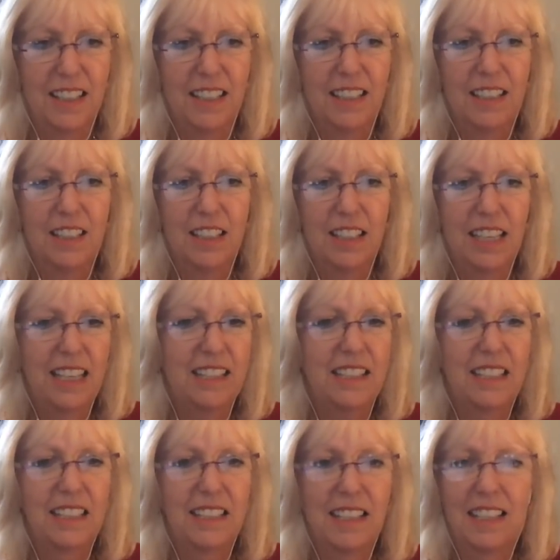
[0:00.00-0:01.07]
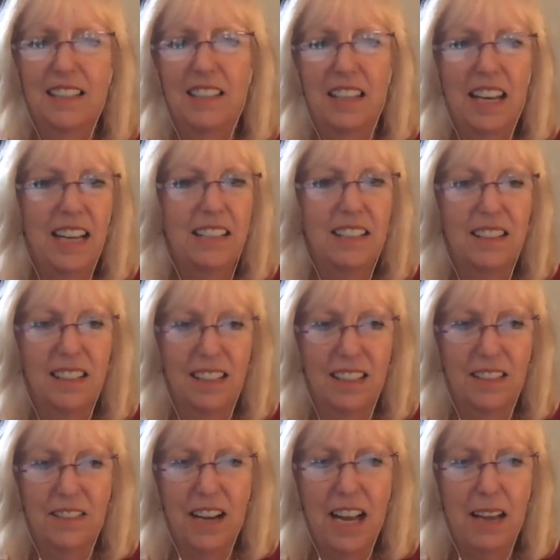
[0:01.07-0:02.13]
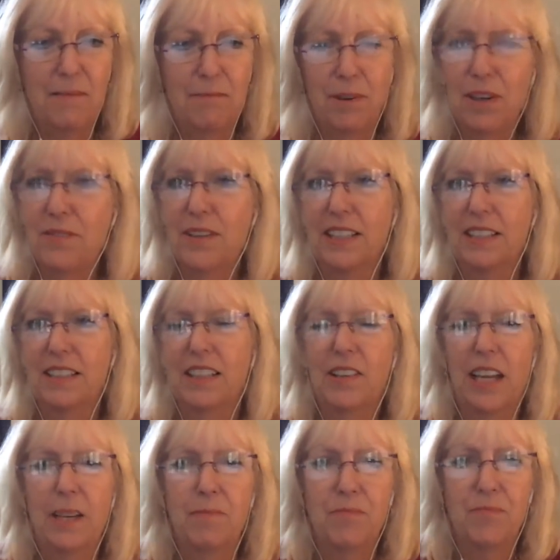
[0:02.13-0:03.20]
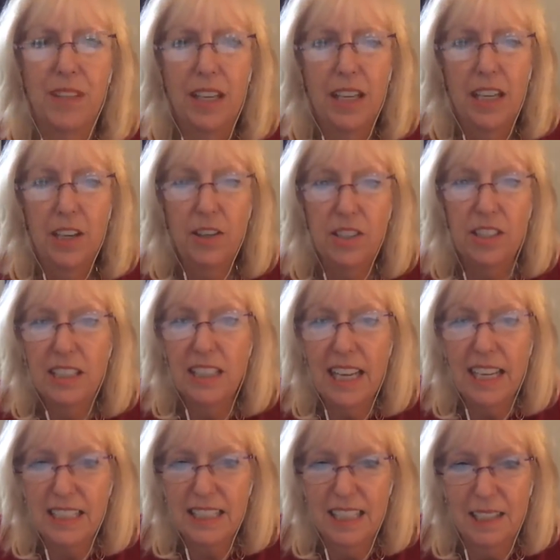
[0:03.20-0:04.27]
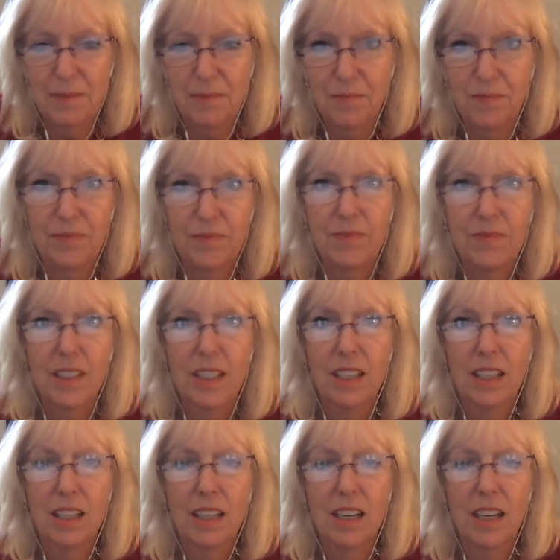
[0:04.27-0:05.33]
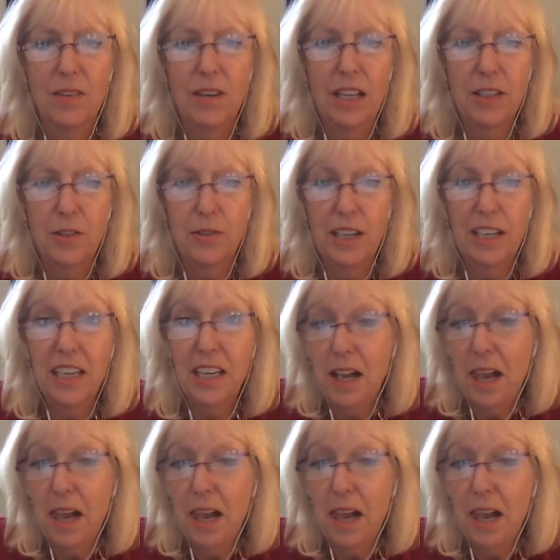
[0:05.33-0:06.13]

Sneska says yes. All right, perfect. Okay, here's the next thing. All right, you ready?